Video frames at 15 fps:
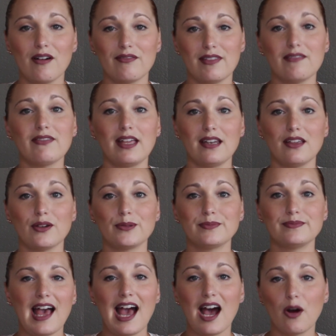of the venue.
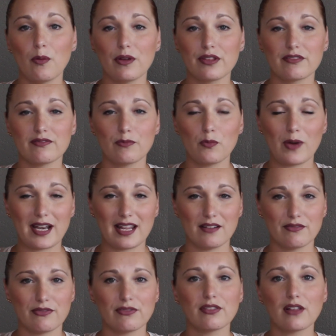How will the
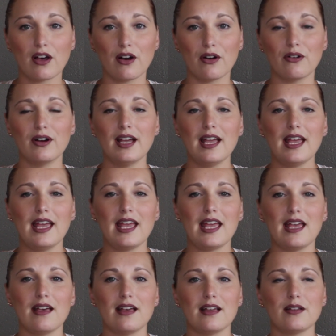wedding flow?
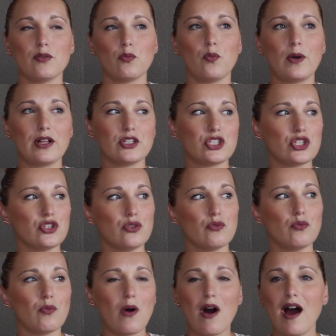Do you
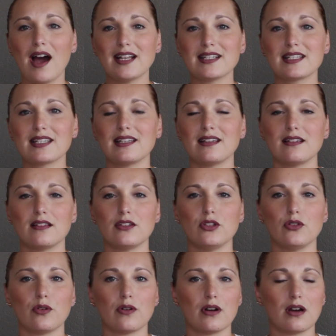want
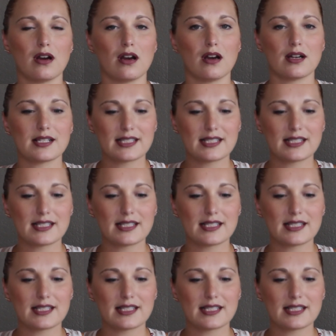your